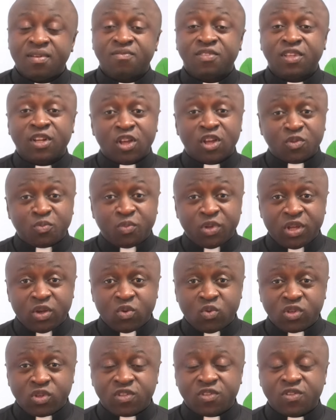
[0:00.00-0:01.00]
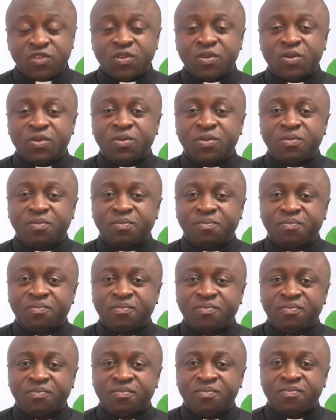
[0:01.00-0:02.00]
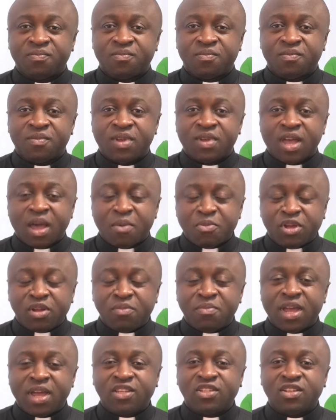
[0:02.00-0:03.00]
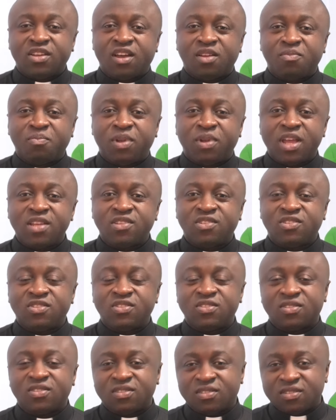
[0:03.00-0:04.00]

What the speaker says: The Lord be with you. And the Almighty God bless you,